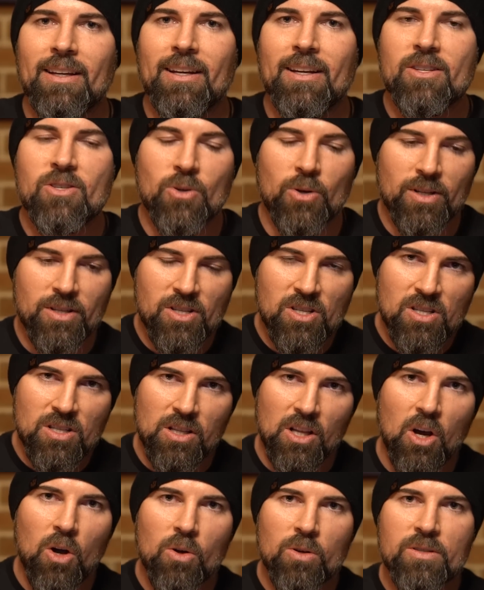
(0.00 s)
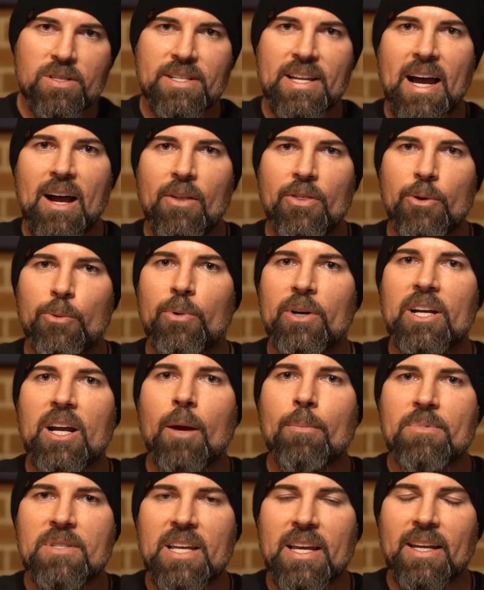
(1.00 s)
So it slows down the
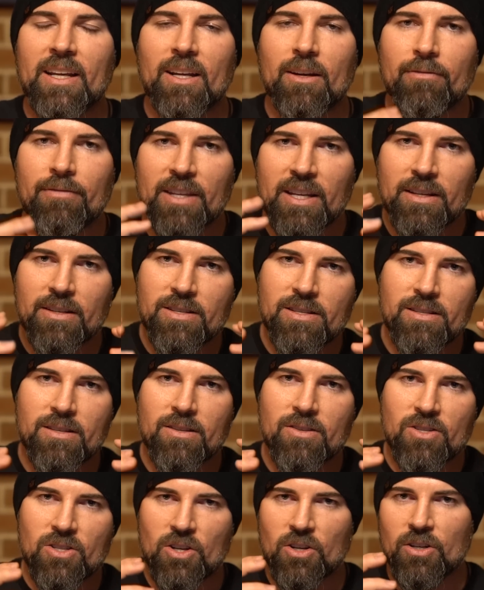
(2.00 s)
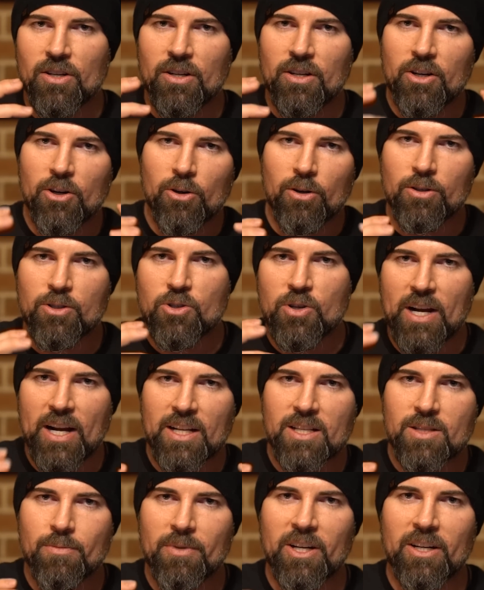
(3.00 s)
reuptake of these certain
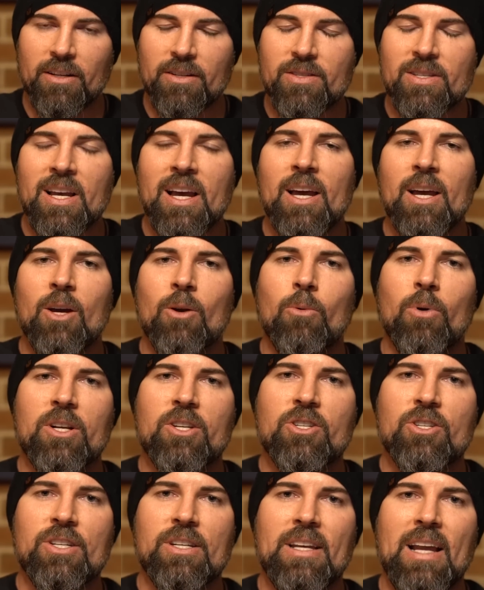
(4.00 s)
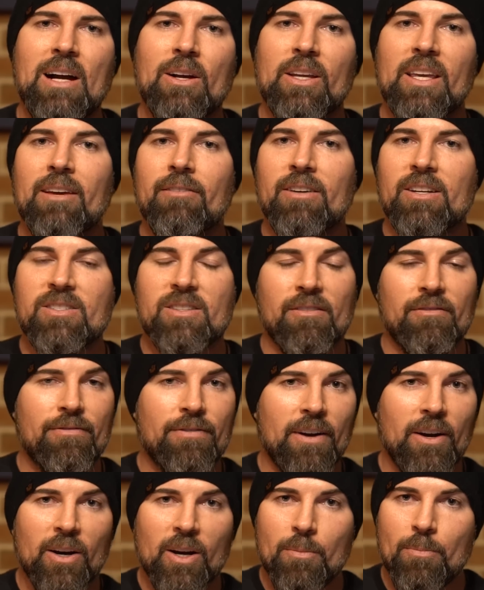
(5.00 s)
neurotransmitters, which now give us a
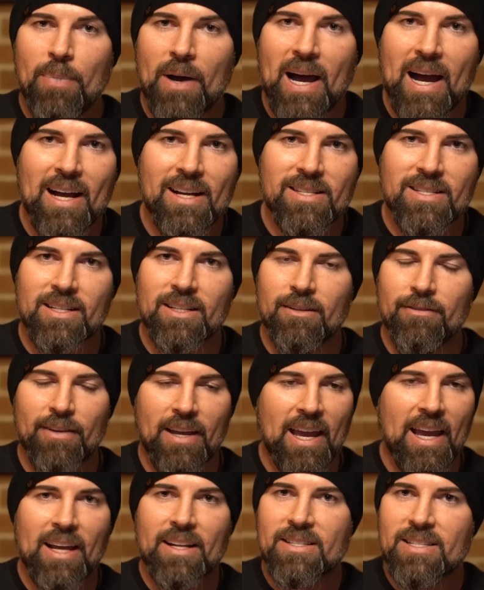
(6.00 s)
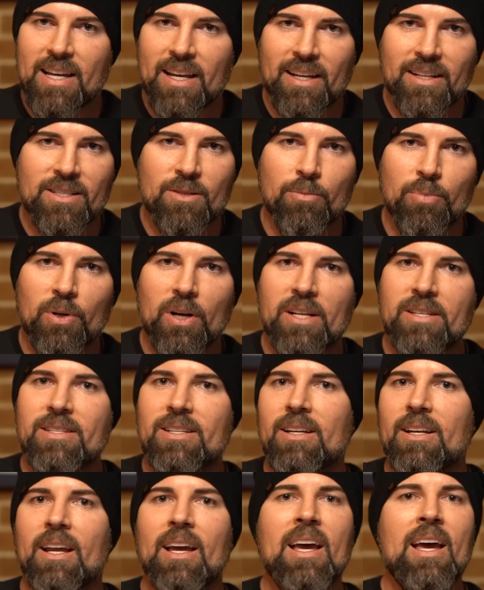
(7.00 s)
very positive
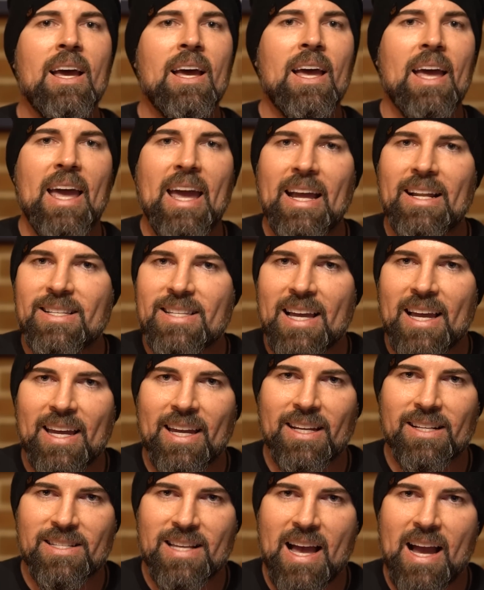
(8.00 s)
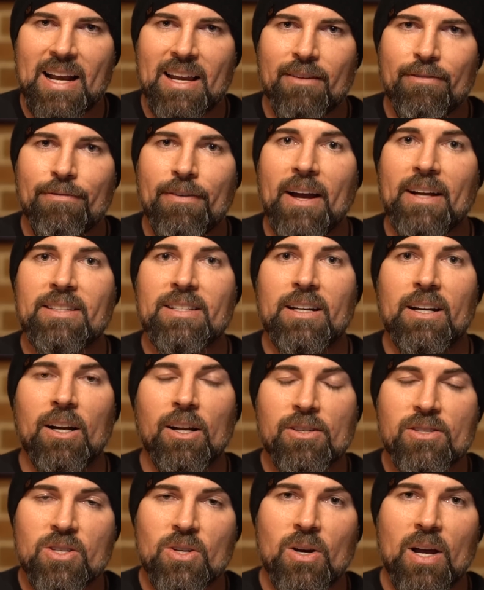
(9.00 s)
antidepressant, anti-anxiety effect. And it
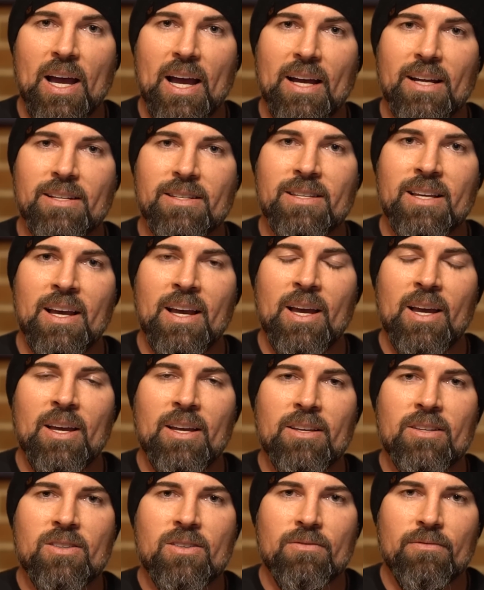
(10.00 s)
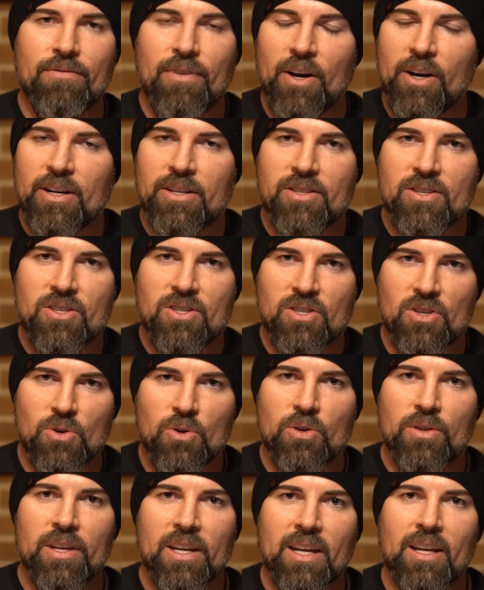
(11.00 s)
also has very
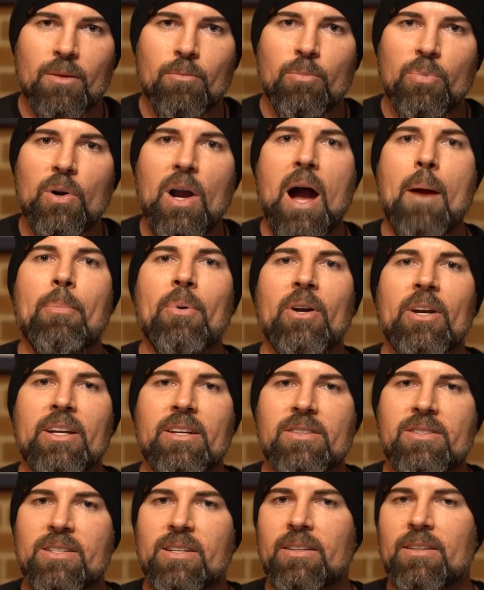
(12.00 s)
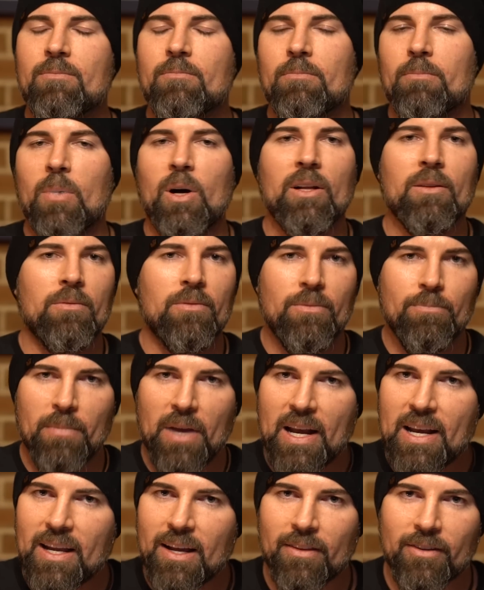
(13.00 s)
soothing properties to
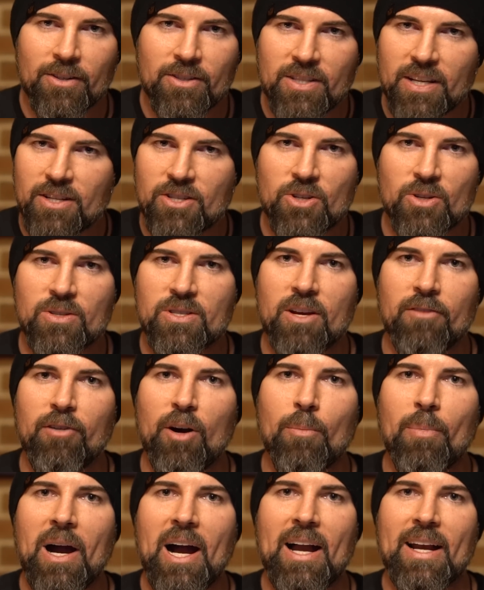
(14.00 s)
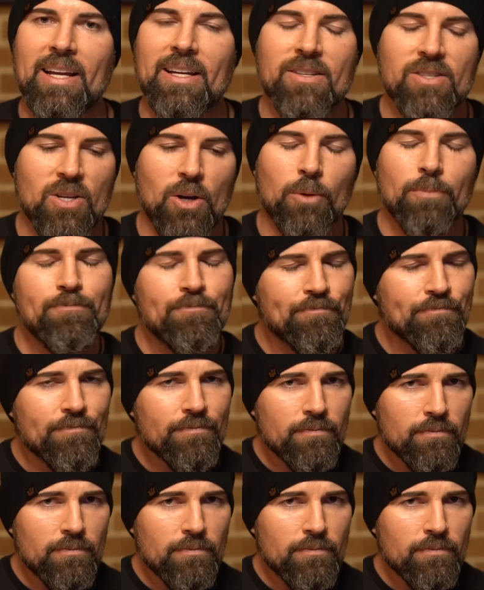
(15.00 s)
many other tissues of our body. So,